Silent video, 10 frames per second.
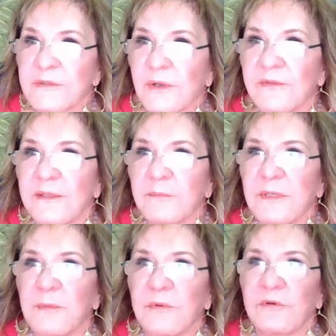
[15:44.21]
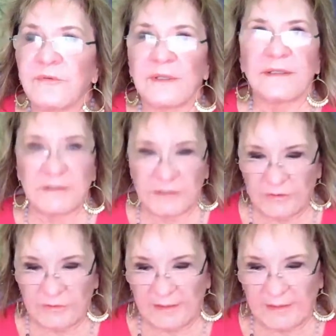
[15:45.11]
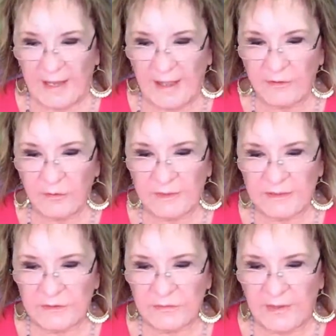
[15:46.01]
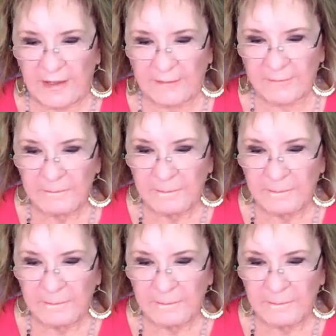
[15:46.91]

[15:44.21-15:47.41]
So I think people are feeling too, like, how do we do that?